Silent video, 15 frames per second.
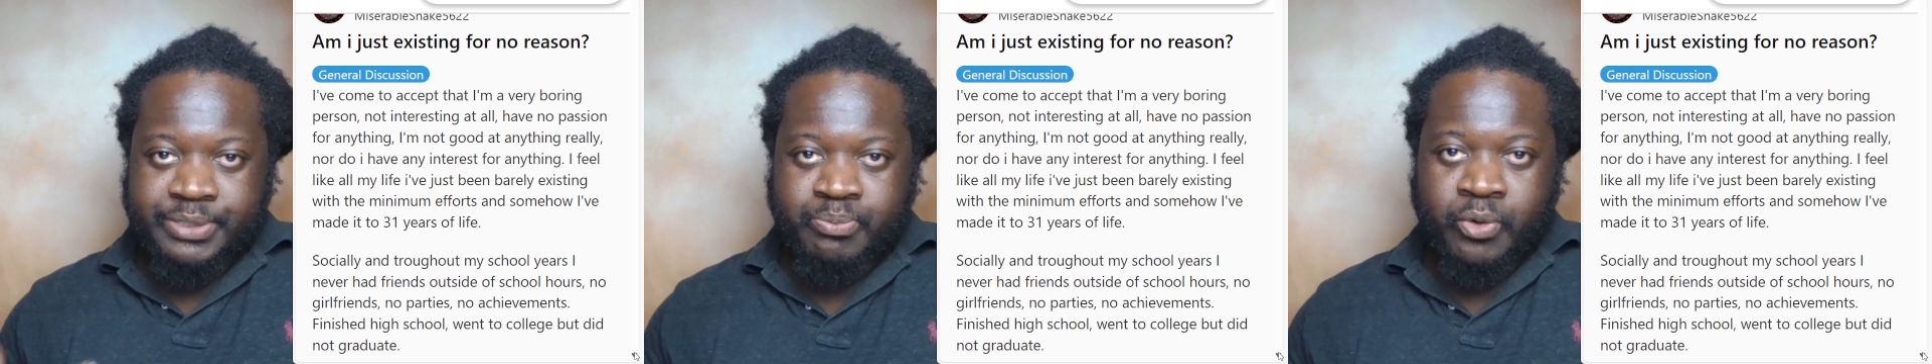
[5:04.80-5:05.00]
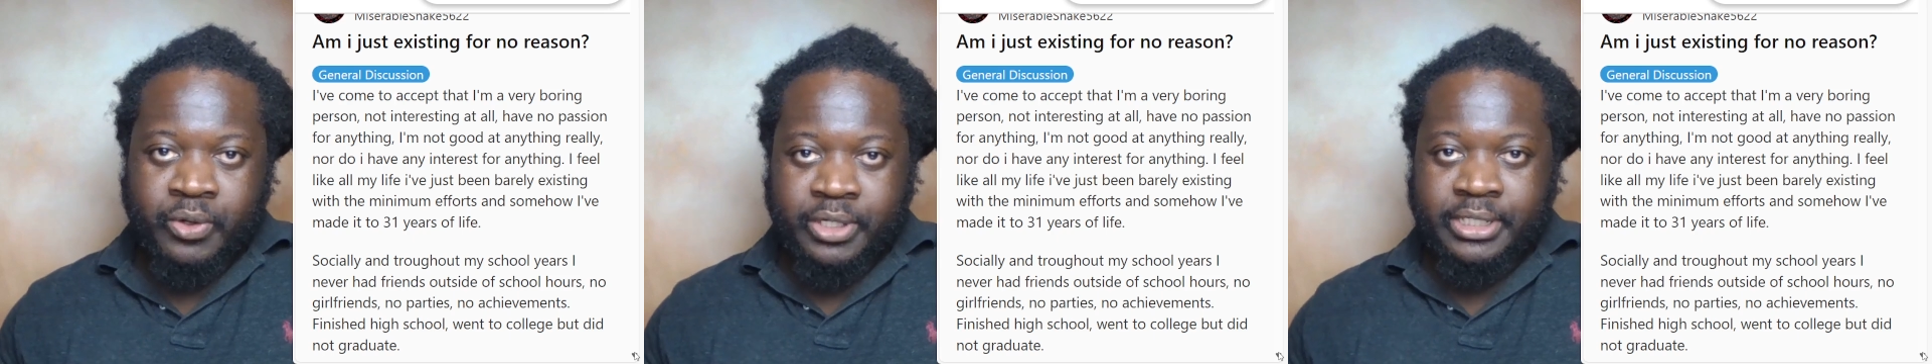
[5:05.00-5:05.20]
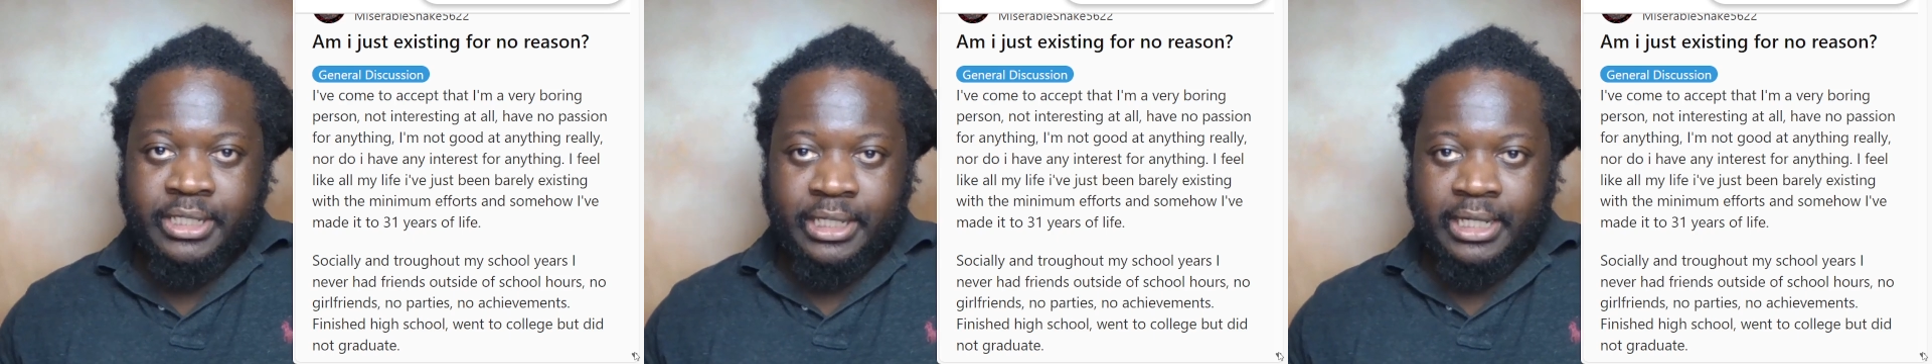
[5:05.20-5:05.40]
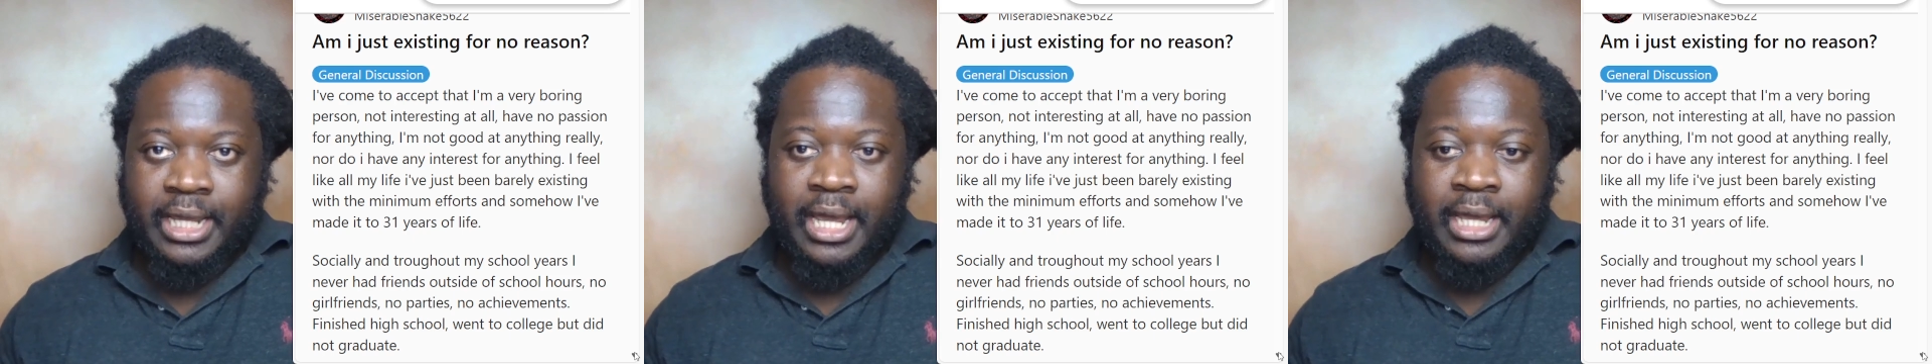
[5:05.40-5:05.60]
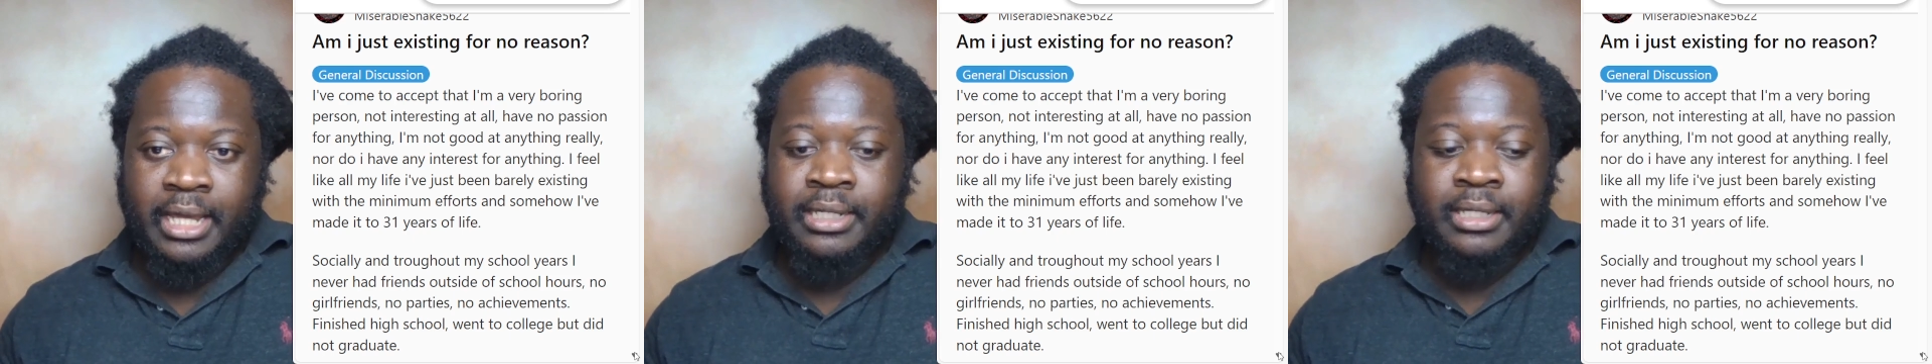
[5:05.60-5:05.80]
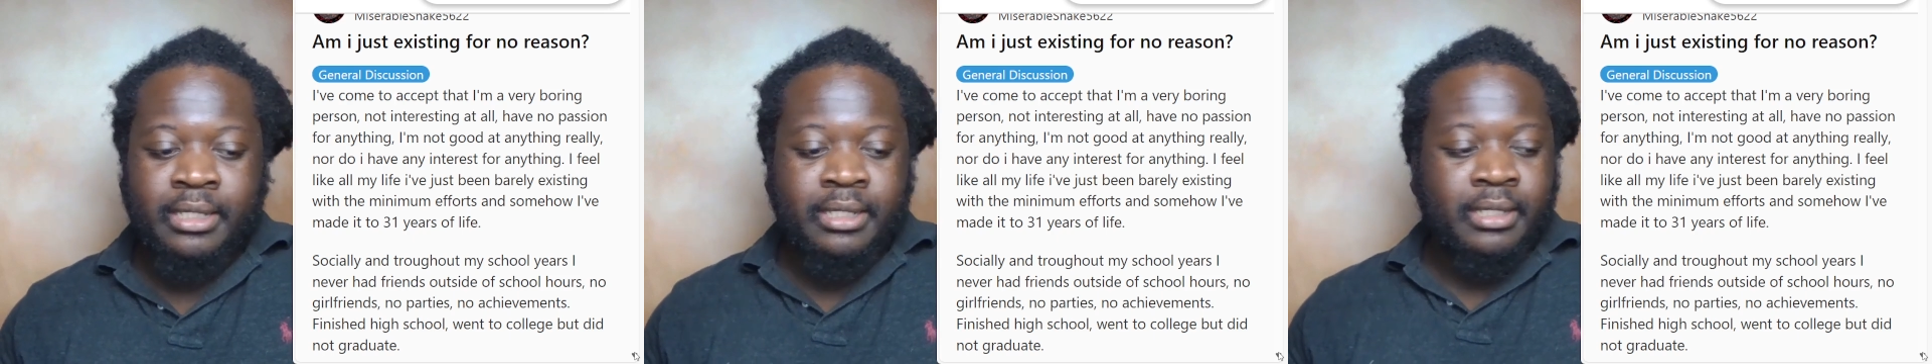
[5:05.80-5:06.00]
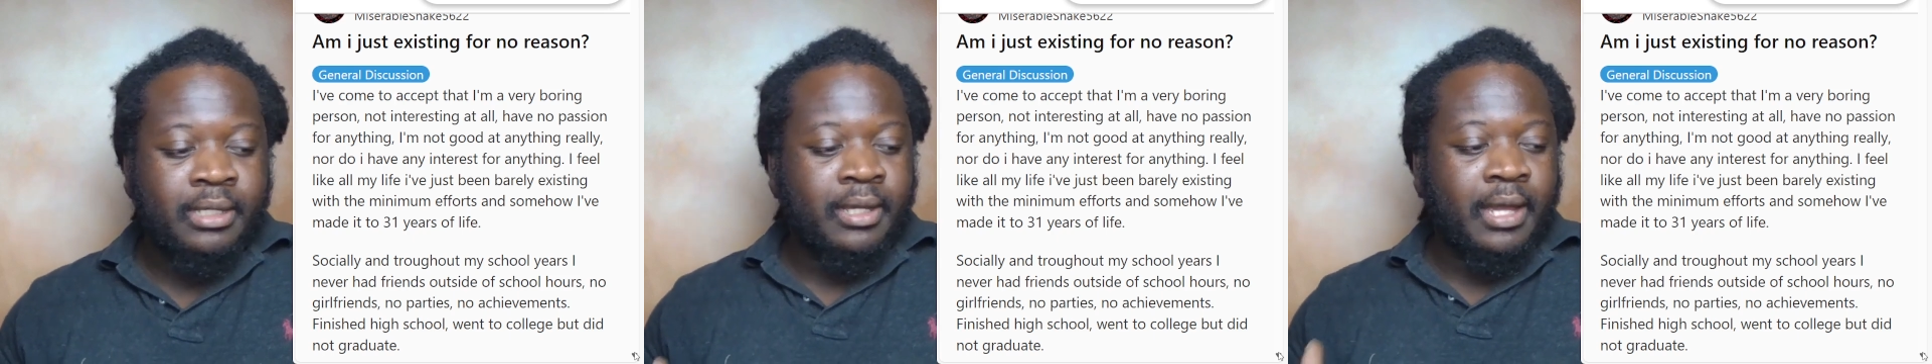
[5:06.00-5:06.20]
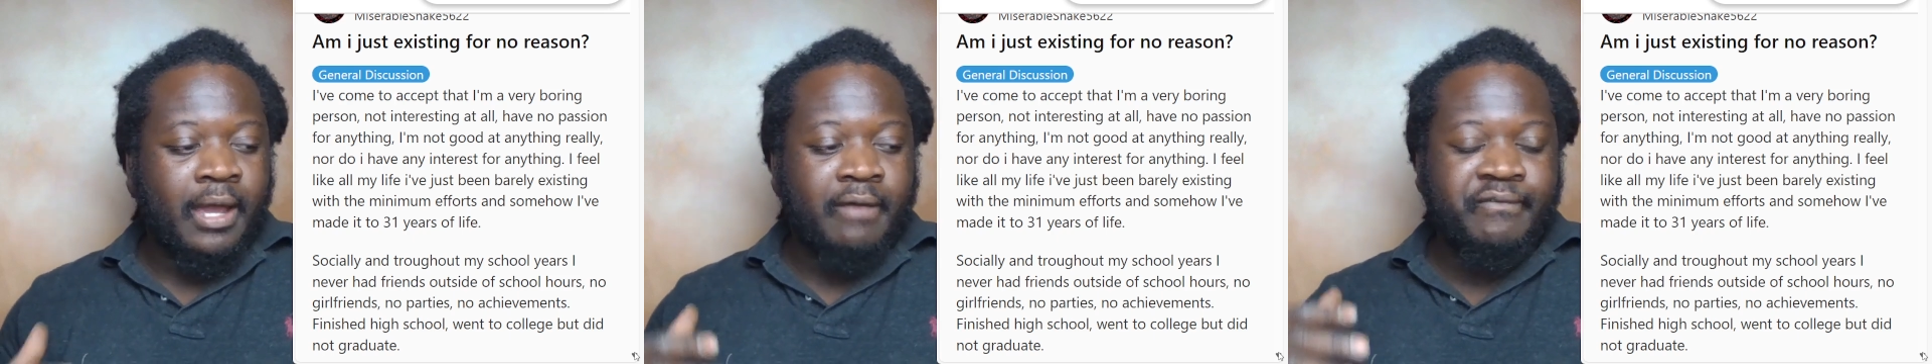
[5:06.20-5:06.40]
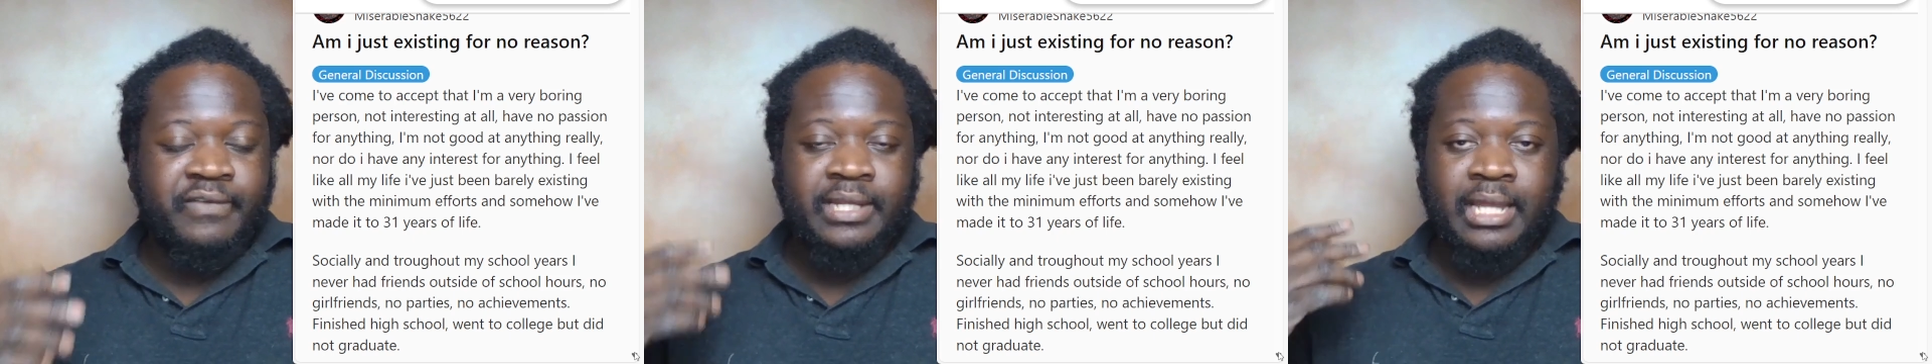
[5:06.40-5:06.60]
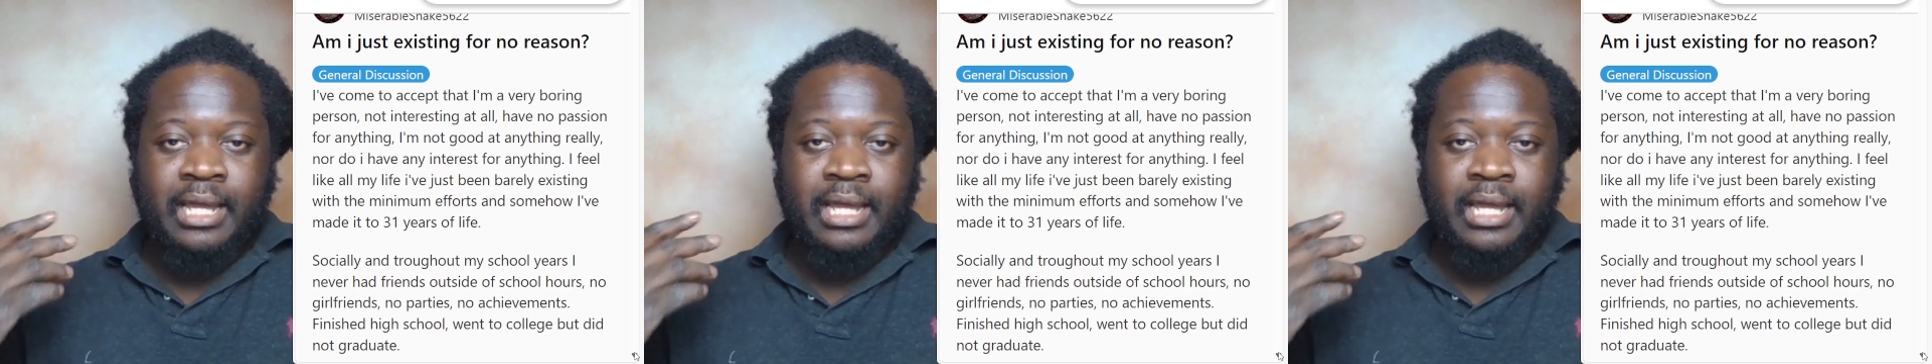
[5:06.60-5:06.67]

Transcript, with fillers: is smarter than God. I feel